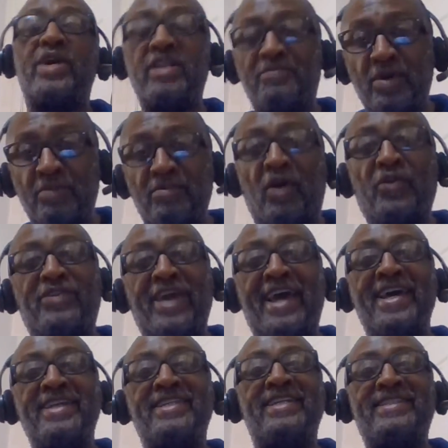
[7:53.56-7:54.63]
and promote that,
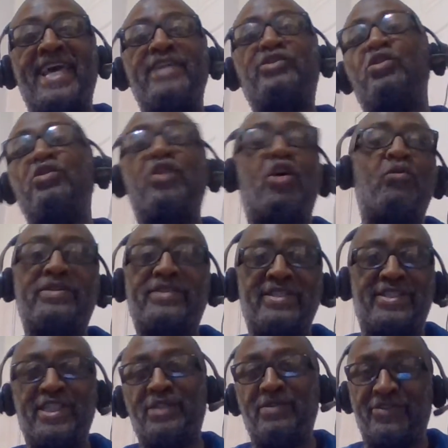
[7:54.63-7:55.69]
then they too don't want to
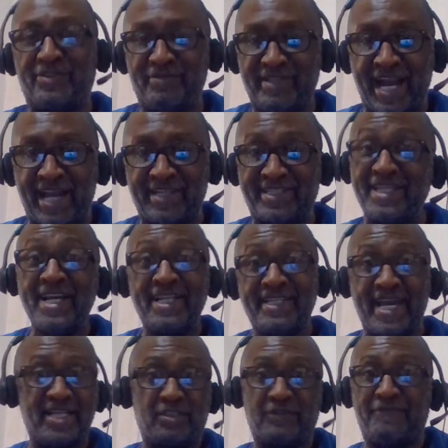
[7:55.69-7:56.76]
deal with the reality.
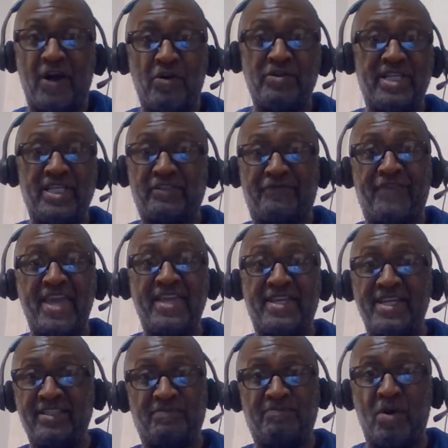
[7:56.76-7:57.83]
That is phony. It's fake.
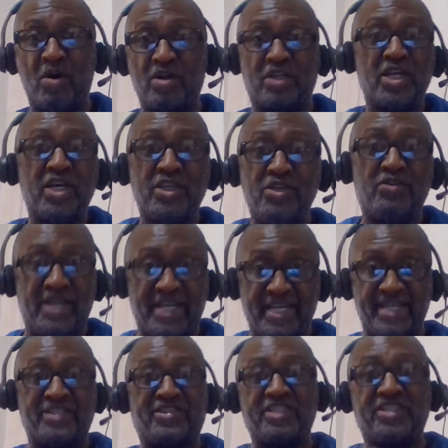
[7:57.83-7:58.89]
It's bogus. You are
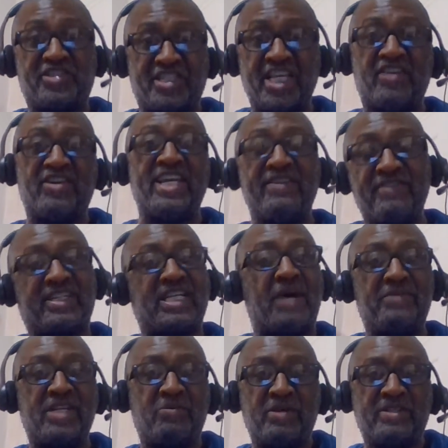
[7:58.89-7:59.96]
insincere even
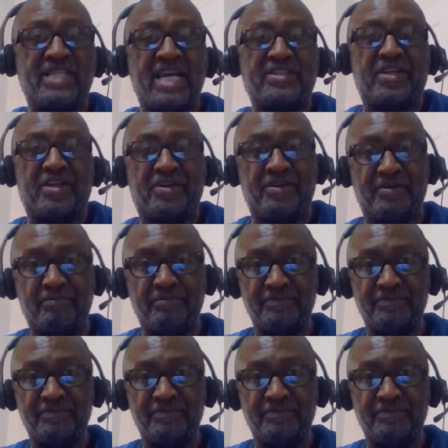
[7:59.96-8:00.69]
coming up with that term.